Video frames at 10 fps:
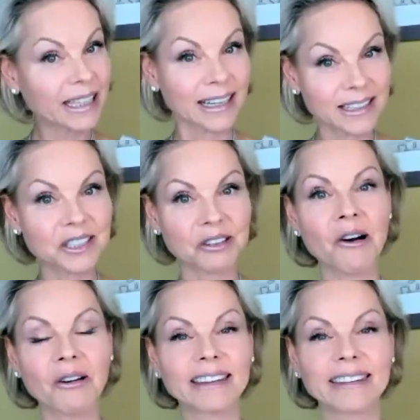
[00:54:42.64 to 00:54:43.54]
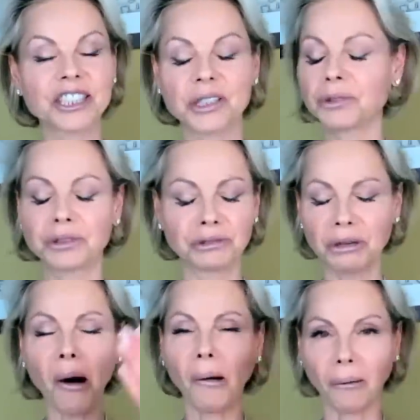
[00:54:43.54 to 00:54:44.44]
pick that song and that she would
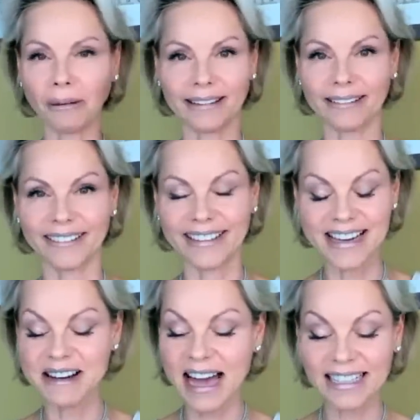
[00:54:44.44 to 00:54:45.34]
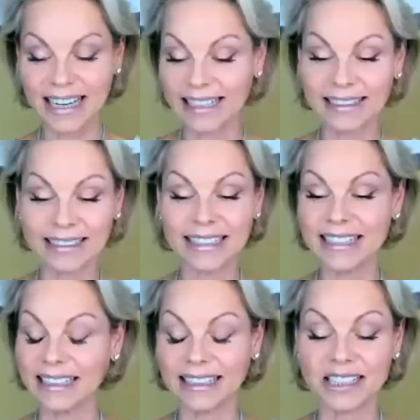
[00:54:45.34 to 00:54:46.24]
know, you know, and
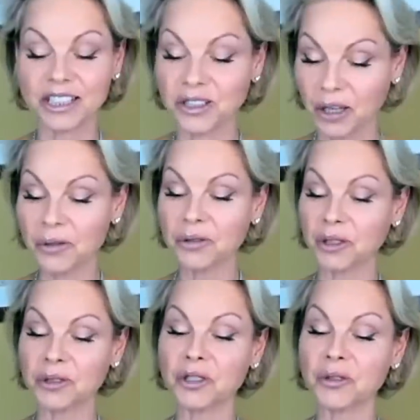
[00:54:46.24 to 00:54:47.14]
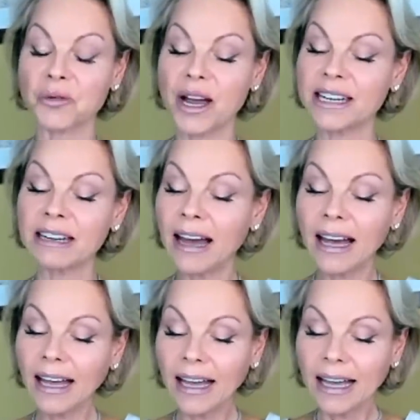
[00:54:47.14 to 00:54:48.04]
it is so, so true. And
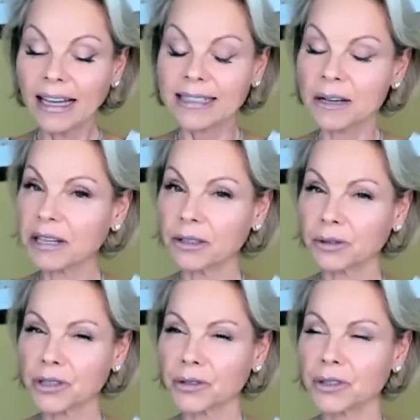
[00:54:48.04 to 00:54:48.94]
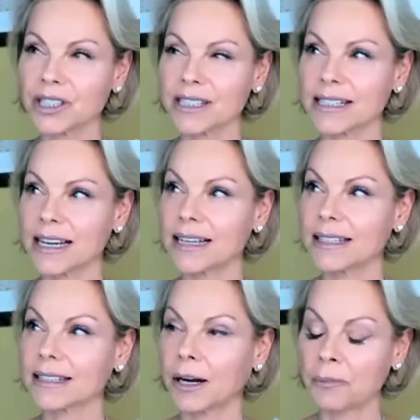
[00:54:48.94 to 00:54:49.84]
something also you just
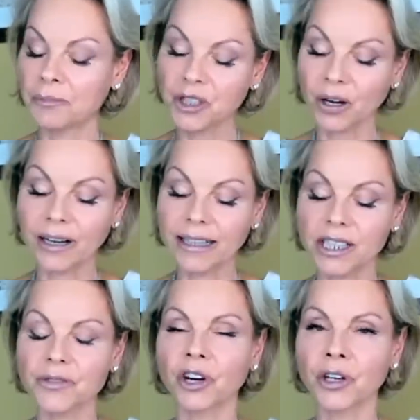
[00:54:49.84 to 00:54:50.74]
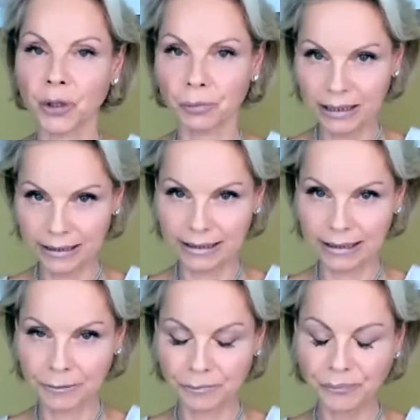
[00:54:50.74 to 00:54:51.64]
said, Donna, is
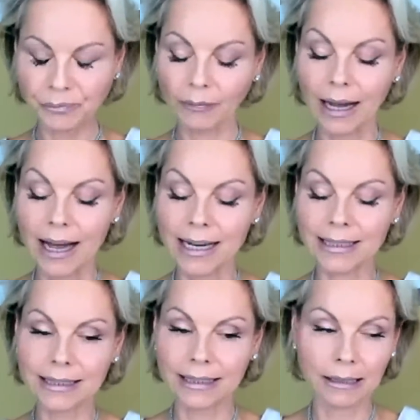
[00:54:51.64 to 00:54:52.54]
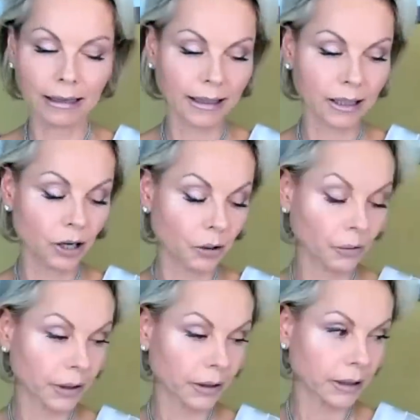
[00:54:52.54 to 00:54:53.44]
vulnerability. And, you
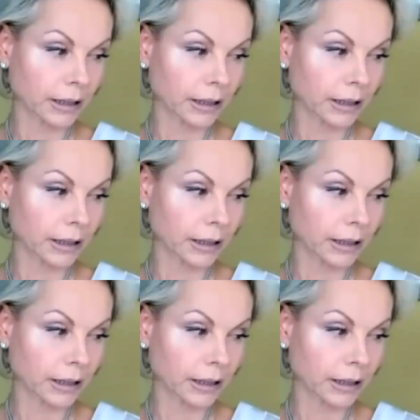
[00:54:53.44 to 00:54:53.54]
know,